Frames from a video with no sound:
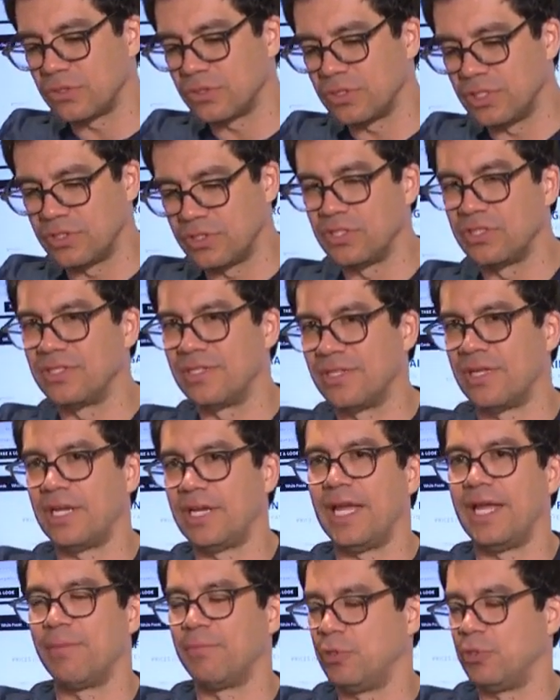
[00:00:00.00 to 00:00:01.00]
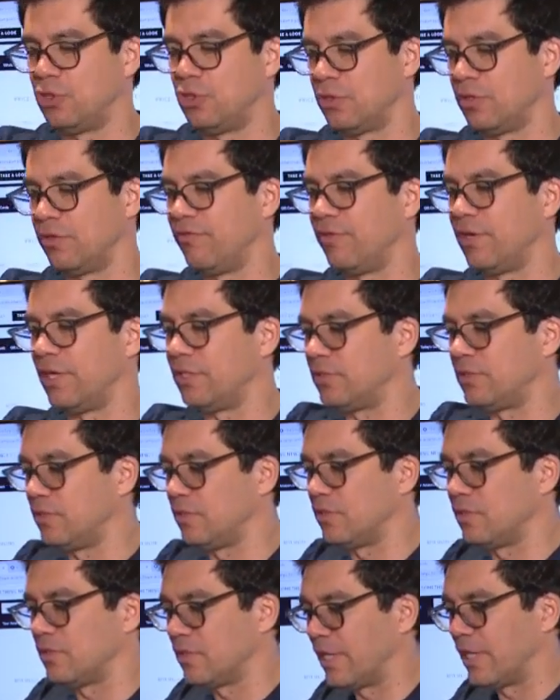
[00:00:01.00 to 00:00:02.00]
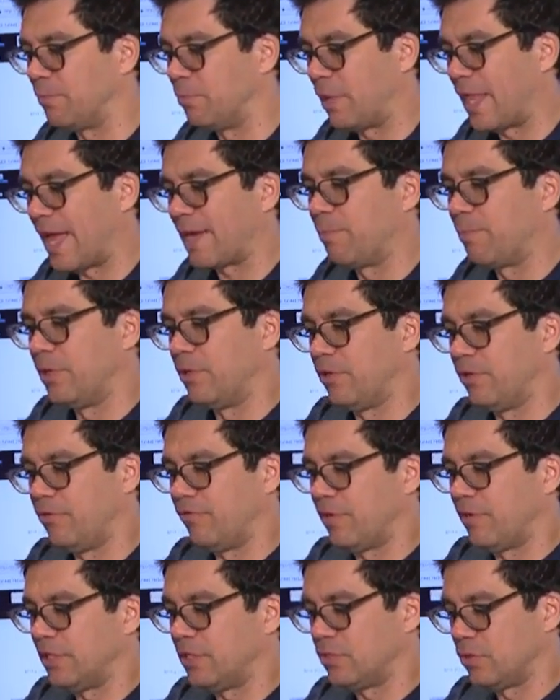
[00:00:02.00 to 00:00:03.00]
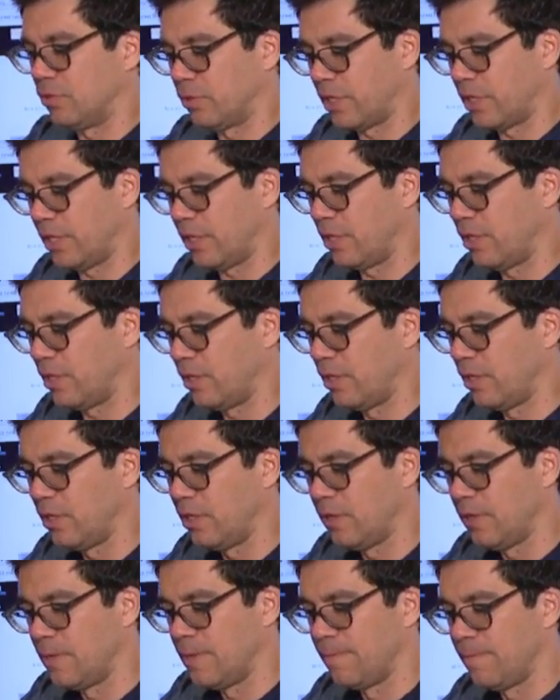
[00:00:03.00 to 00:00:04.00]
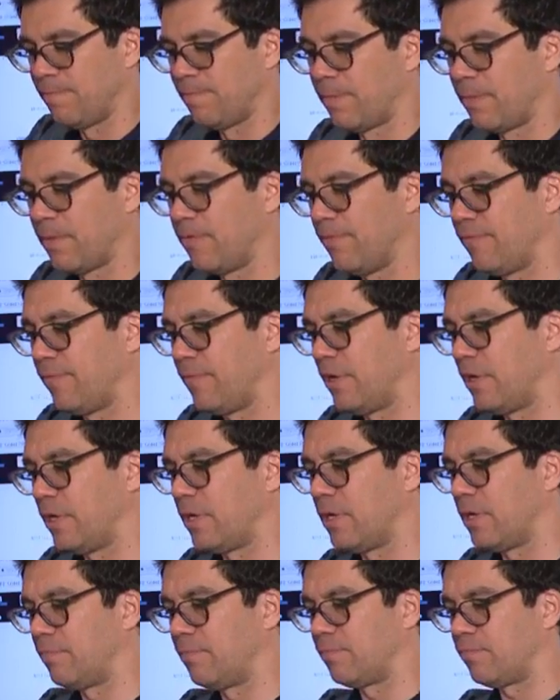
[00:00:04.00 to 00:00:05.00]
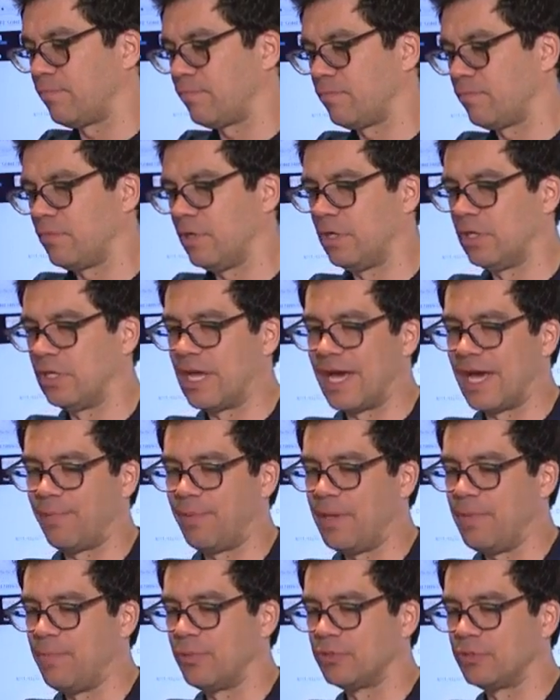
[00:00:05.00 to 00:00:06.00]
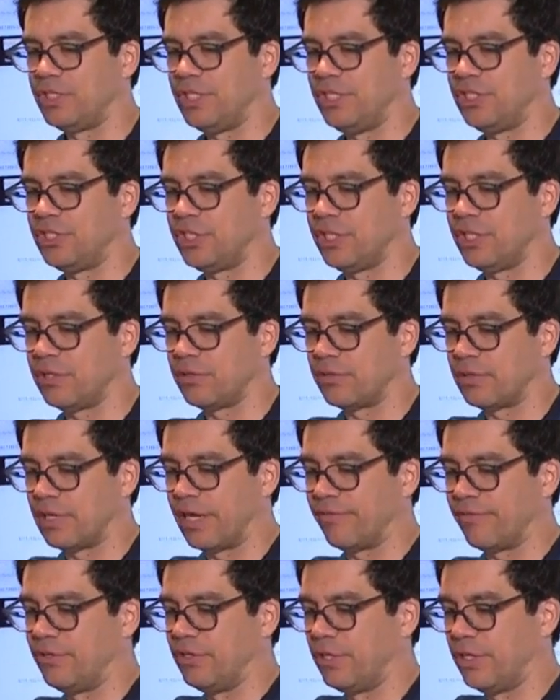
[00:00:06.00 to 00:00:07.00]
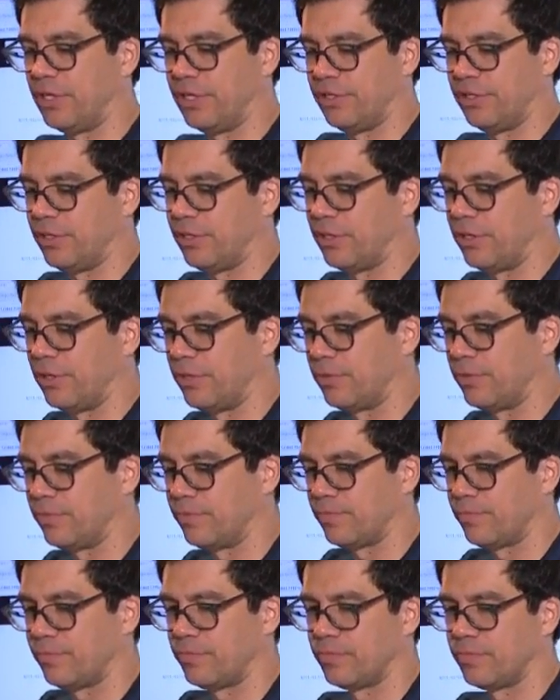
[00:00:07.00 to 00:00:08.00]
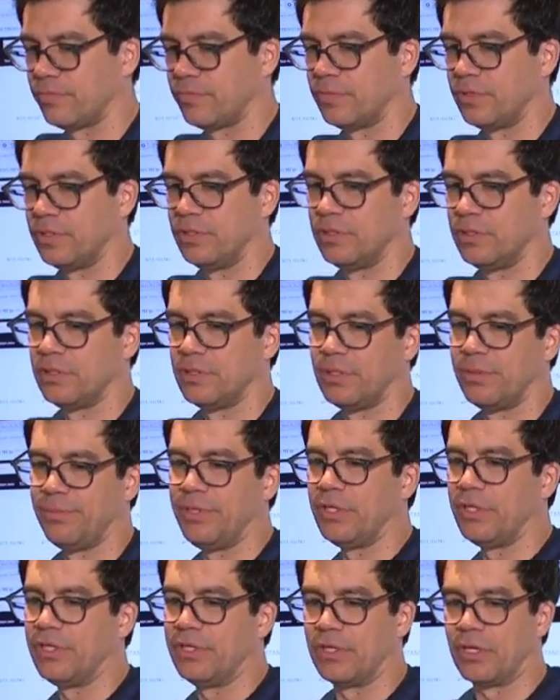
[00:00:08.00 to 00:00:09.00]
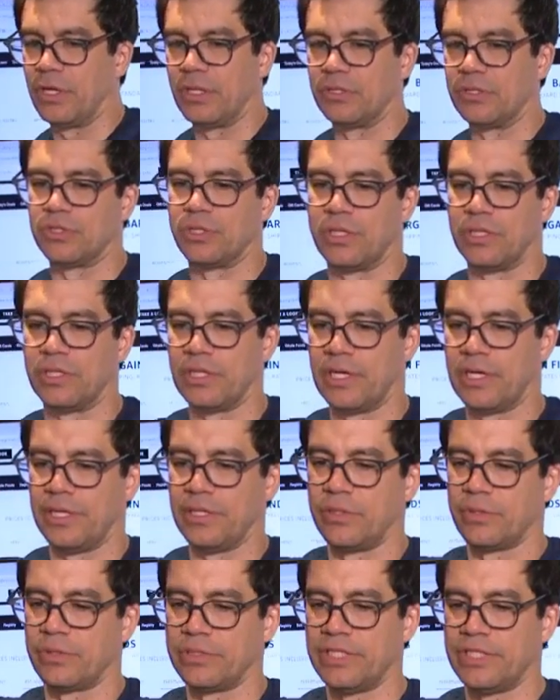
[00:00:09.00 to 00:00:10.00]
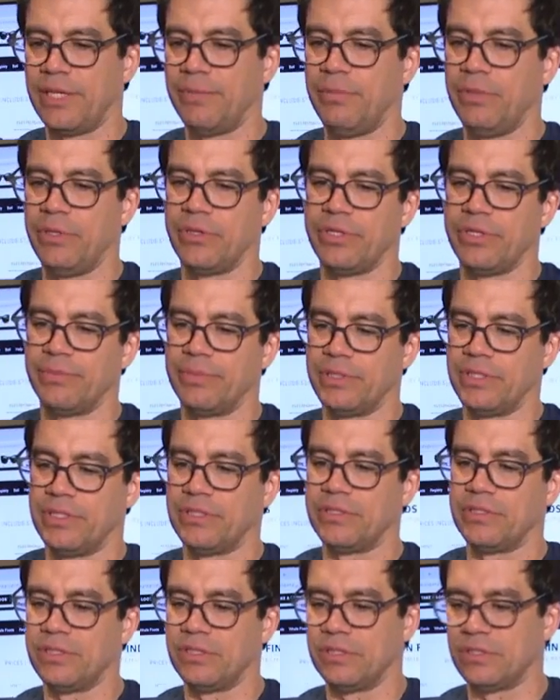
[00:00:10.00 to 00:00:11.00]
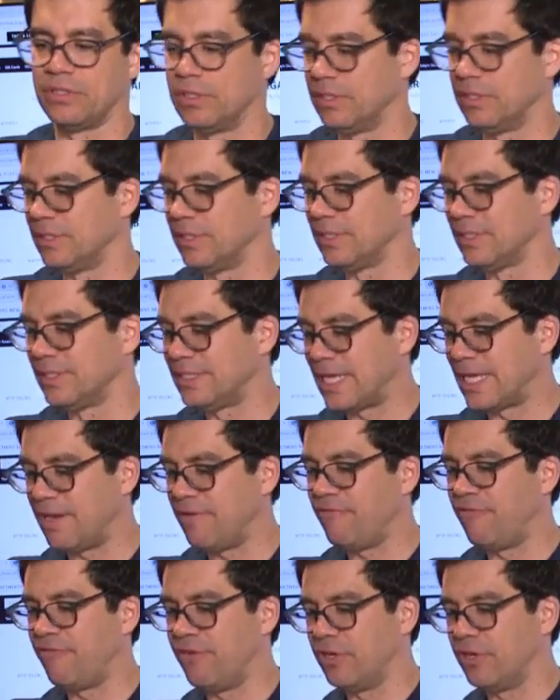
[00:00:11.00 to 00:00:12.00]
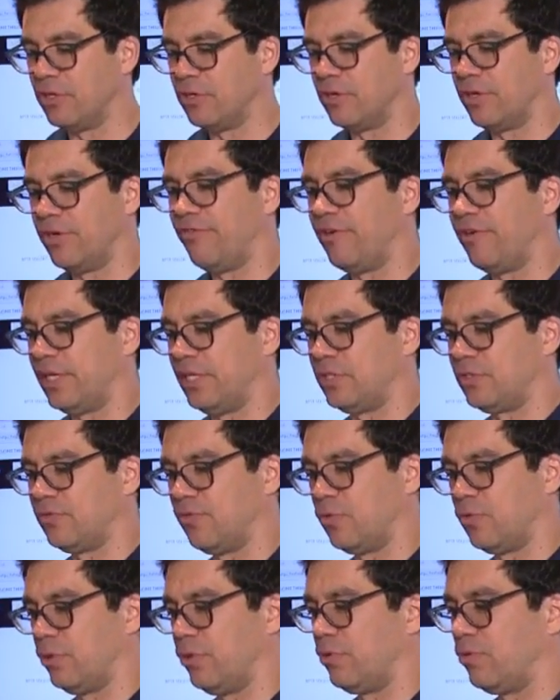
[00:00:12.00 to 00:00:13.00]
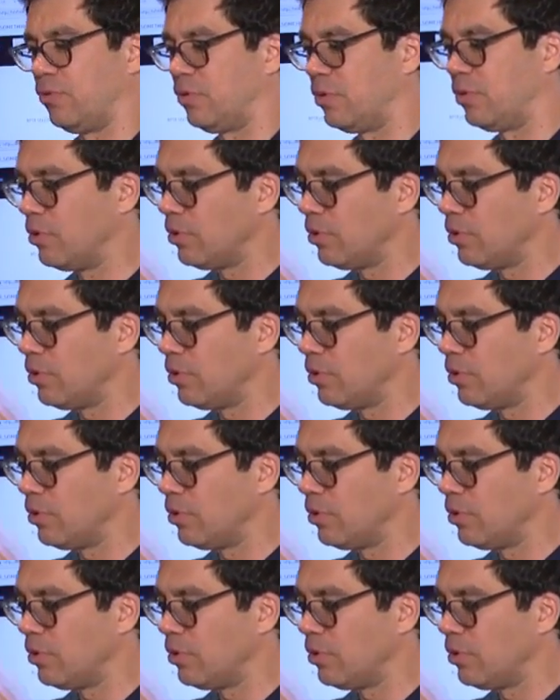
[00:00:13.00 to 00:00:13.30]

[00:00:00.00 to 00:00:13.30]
This is not amateur advice. This is like black belt advice, okay? Um, a lot of people teaching have done, you know, a million dollars online or 10 million, but this is 10 figure advice for you.